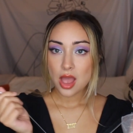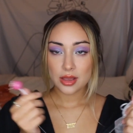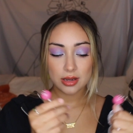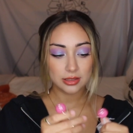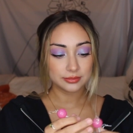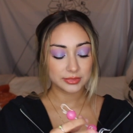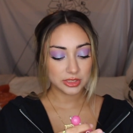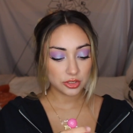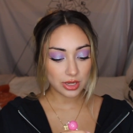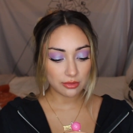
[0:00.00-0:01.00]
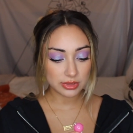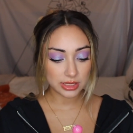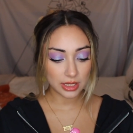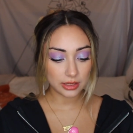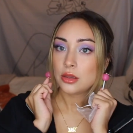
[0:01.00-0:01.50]
Um, so I was
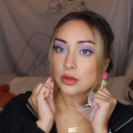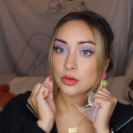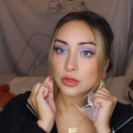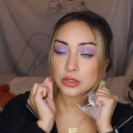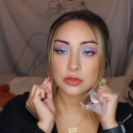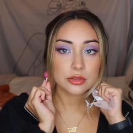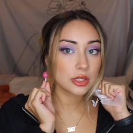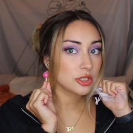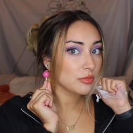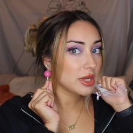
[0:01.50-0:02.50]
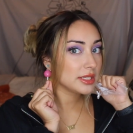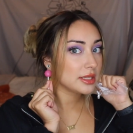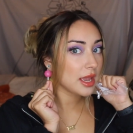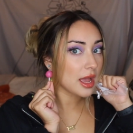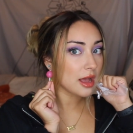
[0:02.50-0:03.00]
like, you know, these are such a
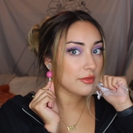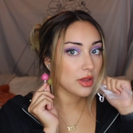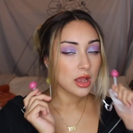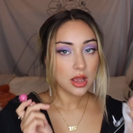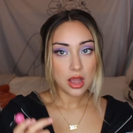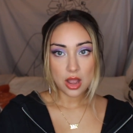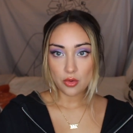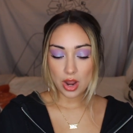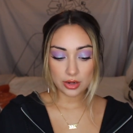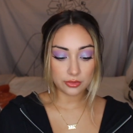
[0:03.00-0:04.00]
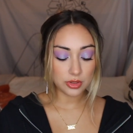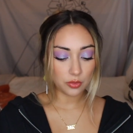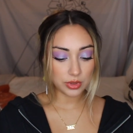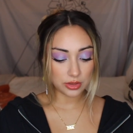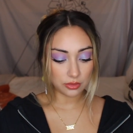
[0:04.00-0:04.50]
must-have. I don't know
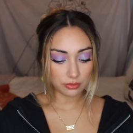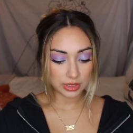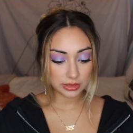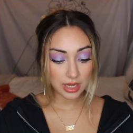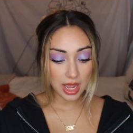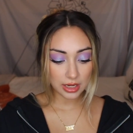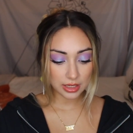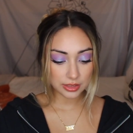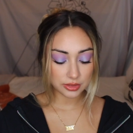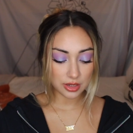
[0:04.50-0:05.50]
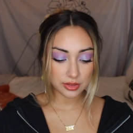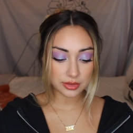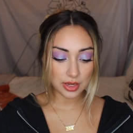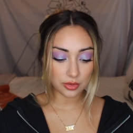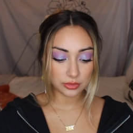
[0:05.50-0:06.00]
when they'll restock. I saw that
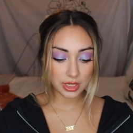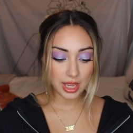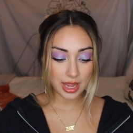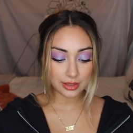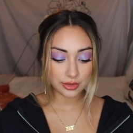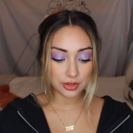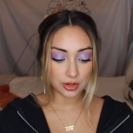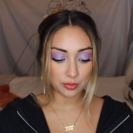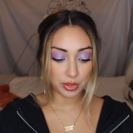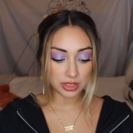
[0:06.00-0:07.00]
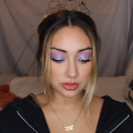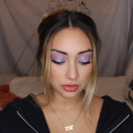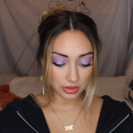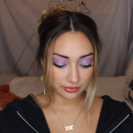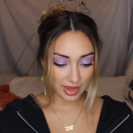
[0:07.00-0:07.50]
they only had their
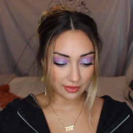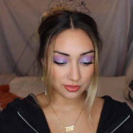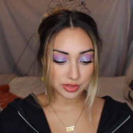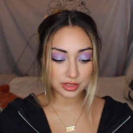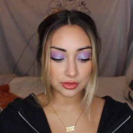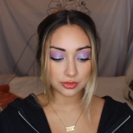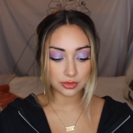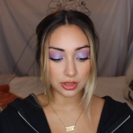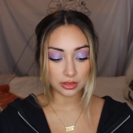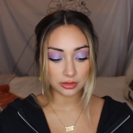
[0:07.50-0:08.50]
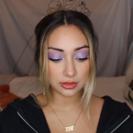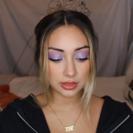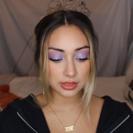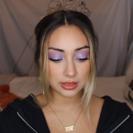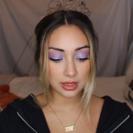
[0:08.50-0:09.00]
bundle of every single color
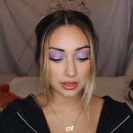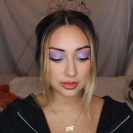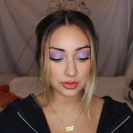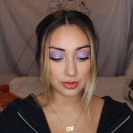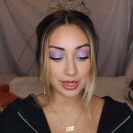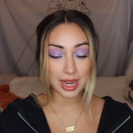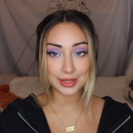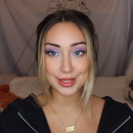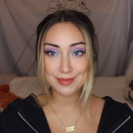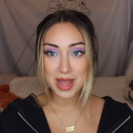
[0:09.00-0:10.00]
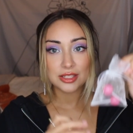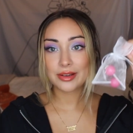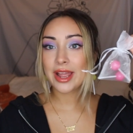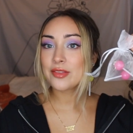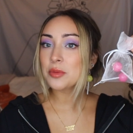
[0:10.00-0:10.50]
in stock, so I got them. So I
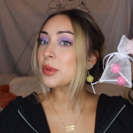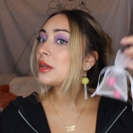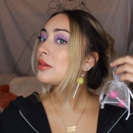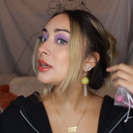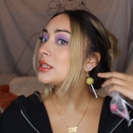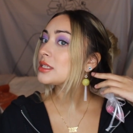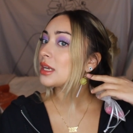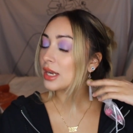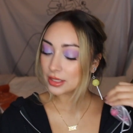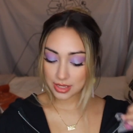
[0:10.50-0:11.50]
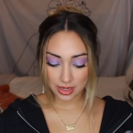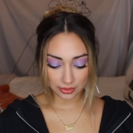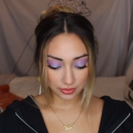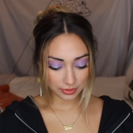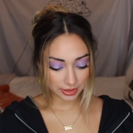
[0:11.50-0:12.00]
had the pink ones, I got the
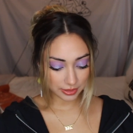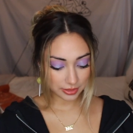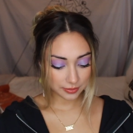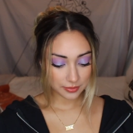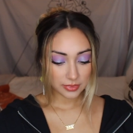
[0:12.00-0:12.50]
yellow ones.